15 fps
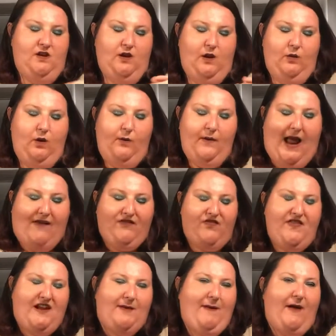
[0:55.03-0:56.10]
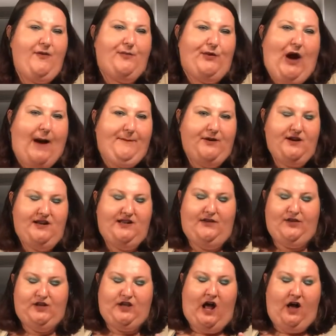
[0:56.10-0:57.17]
Well, we have to think about the properties of
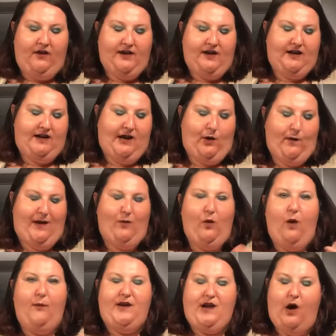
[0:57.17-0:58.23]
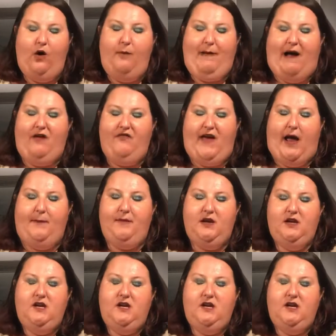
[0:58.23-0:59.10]
a solid and liquid and what we know about them.